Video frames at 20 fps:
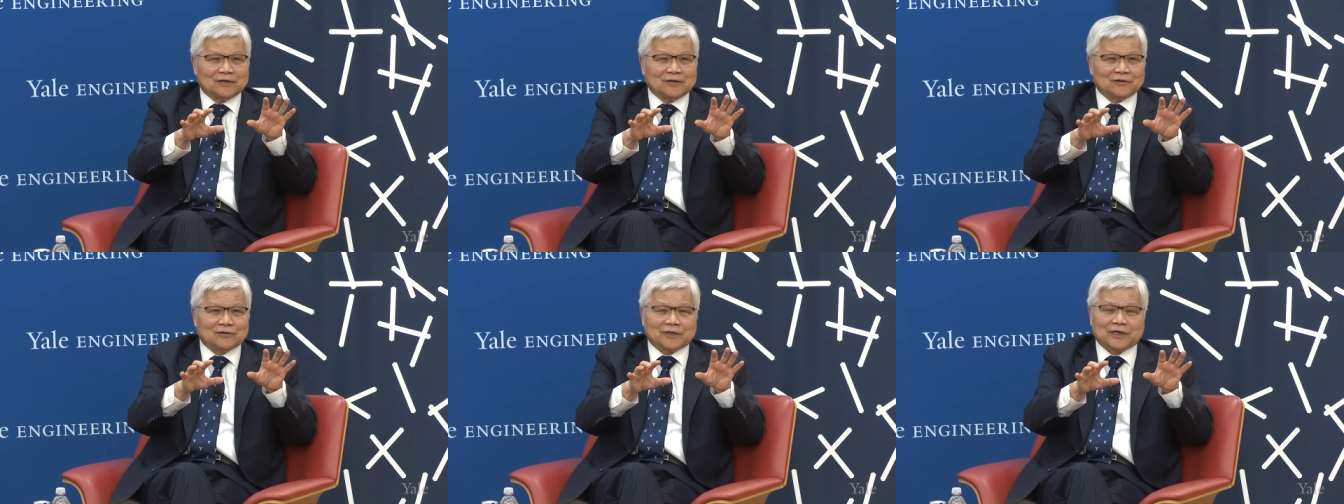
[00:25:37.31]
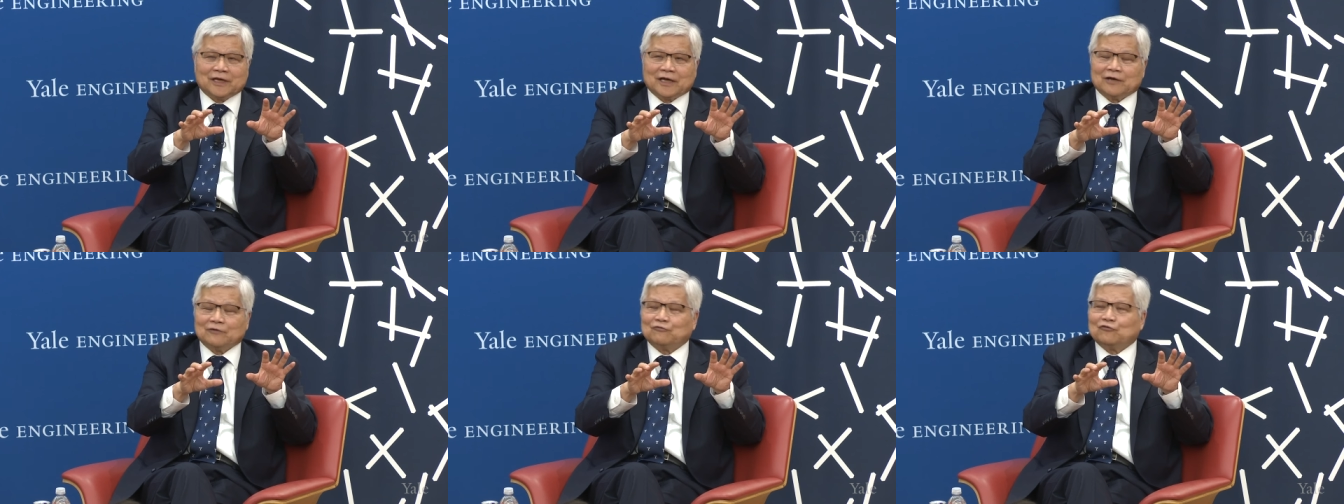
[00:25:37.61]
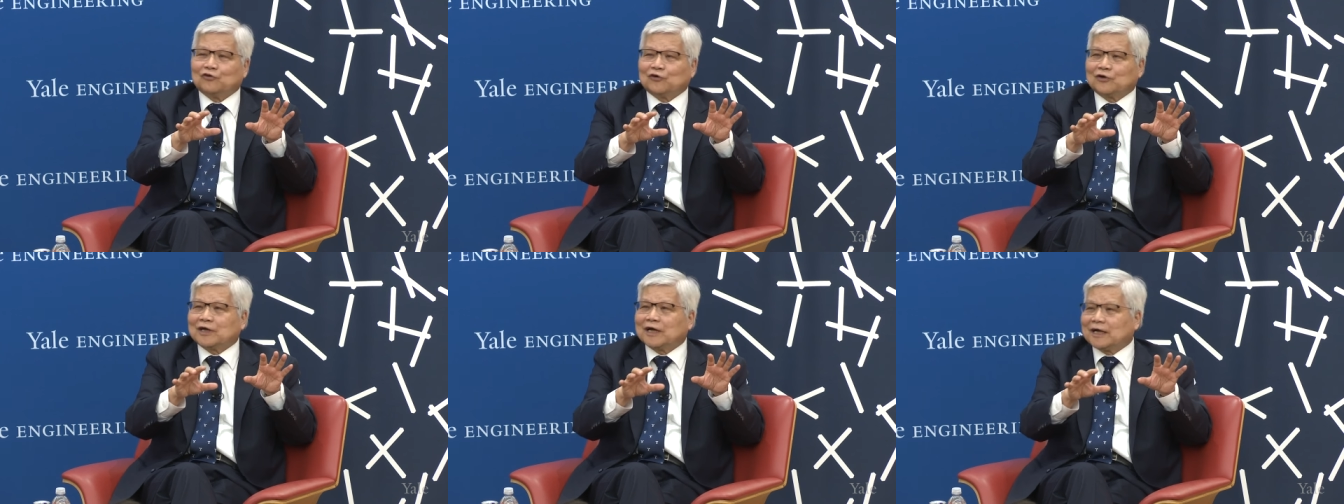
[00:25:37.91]
okay, I
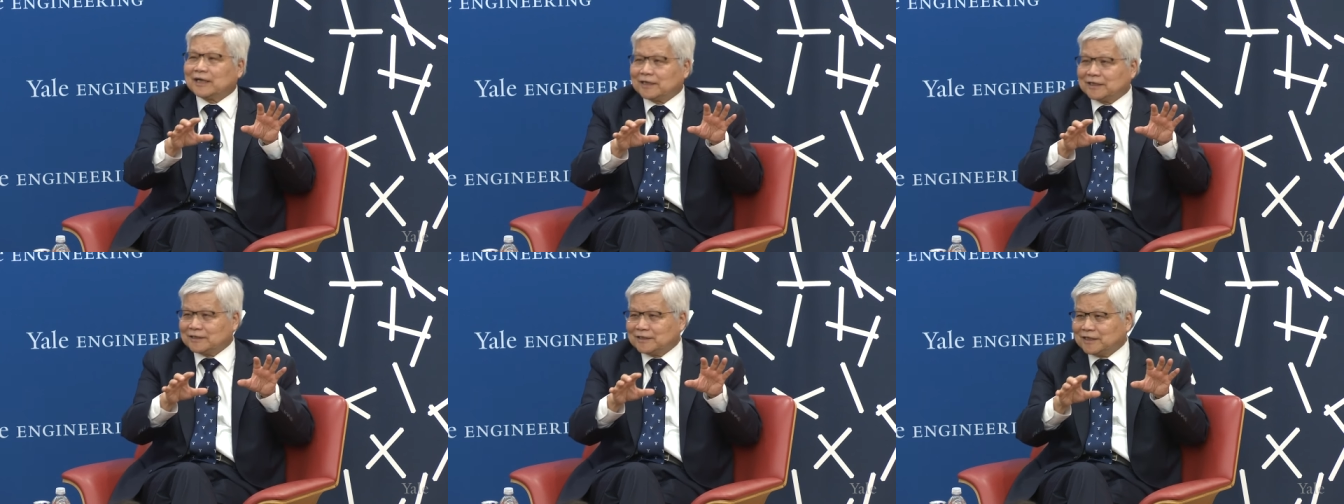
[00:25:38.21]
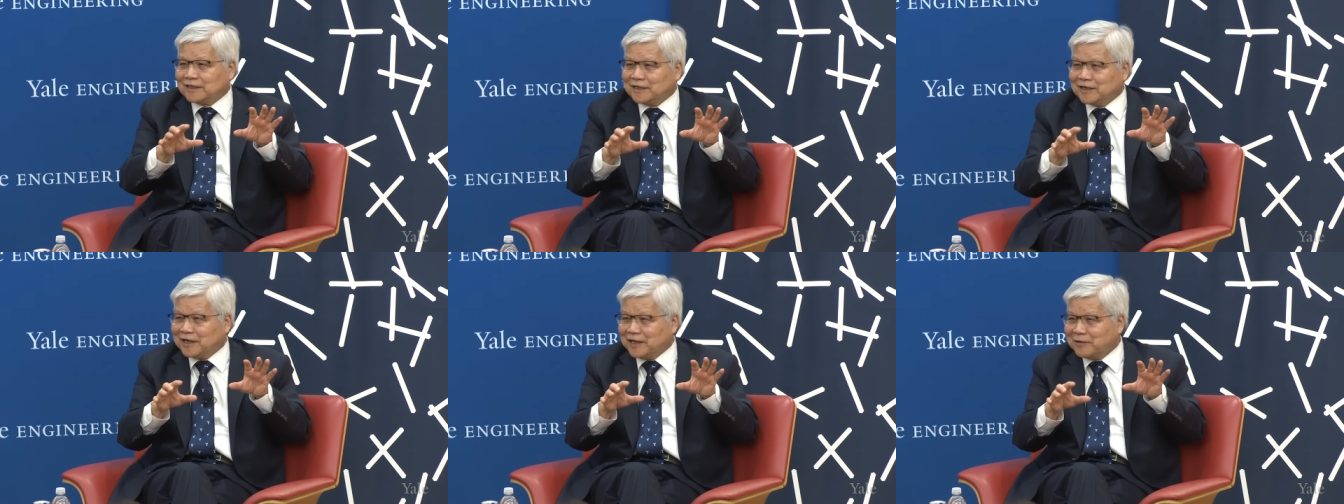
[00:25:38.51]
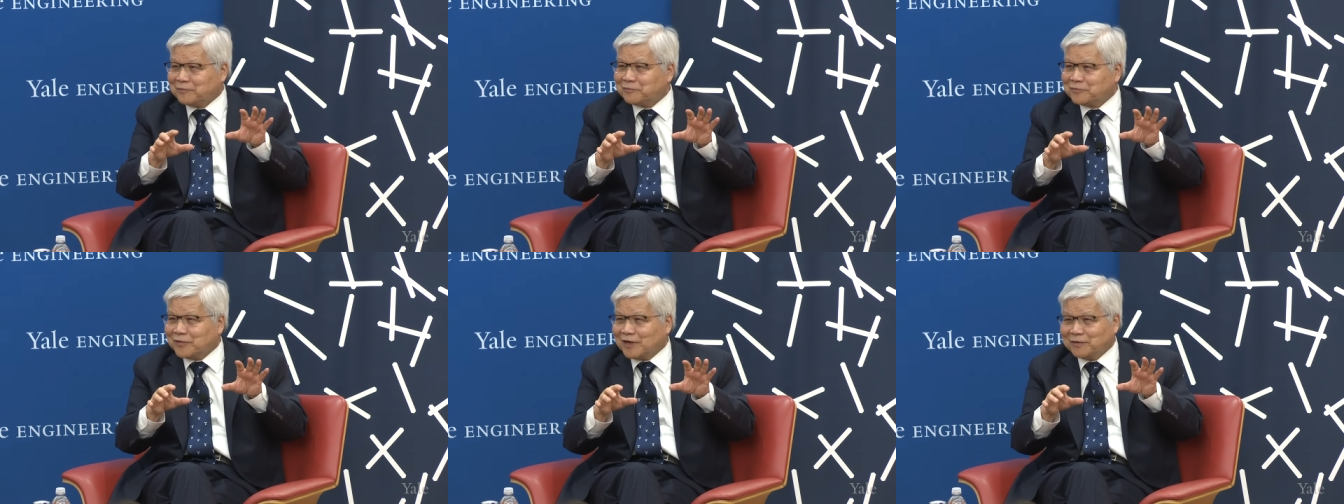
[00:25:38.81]
forgot their
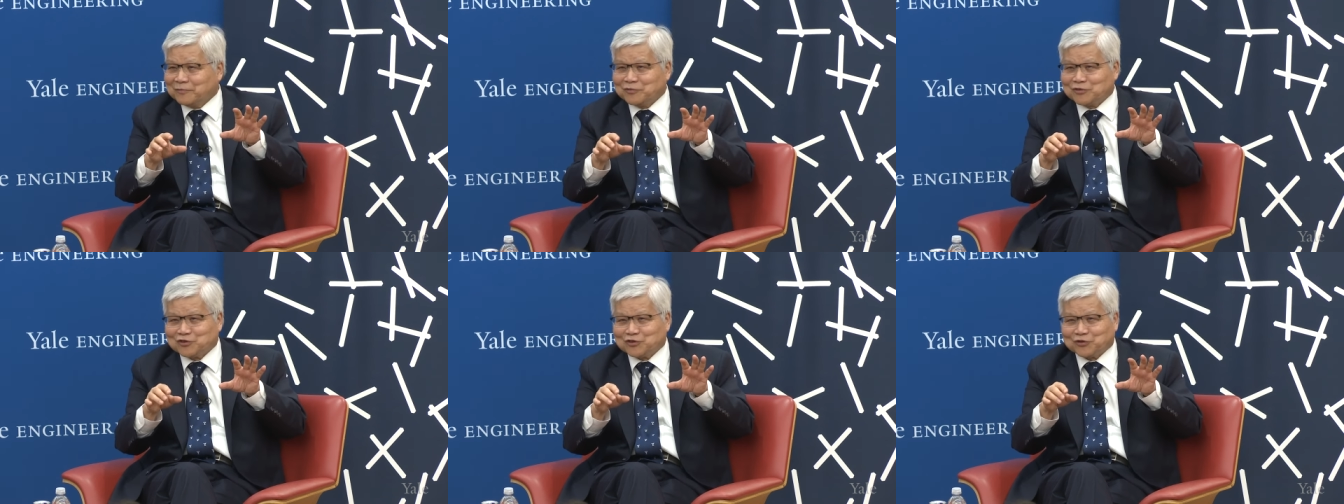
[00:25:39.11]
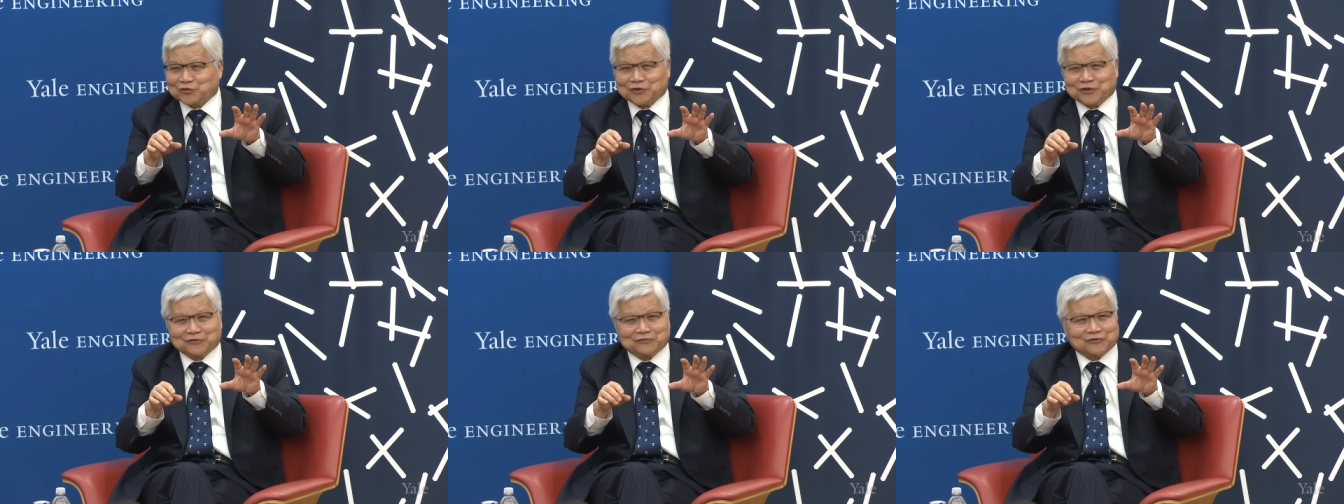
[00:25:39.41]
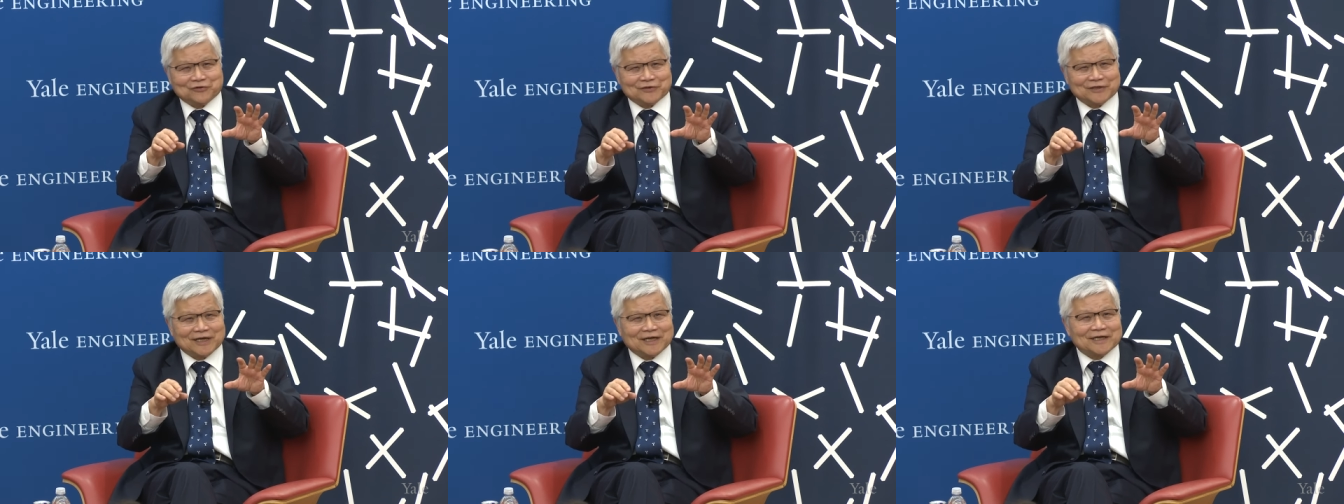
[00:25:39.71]
name. I'm sorry
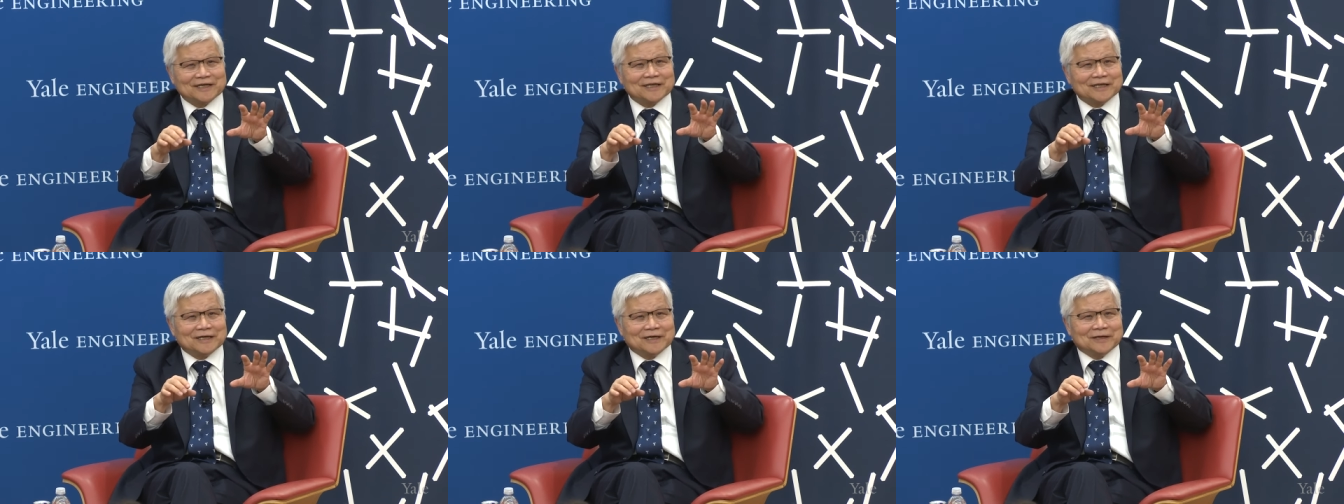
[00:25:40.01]
for that.